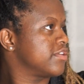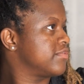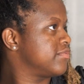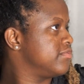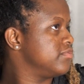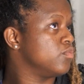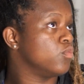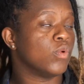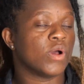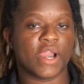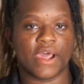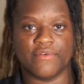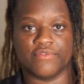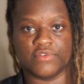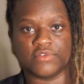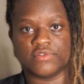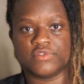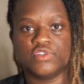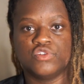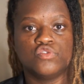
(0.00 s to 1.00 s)

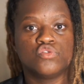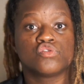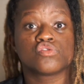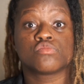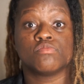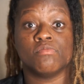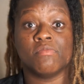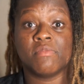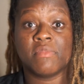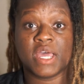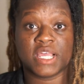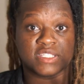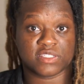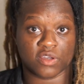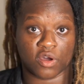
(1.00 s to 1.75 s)
whatever. You just mess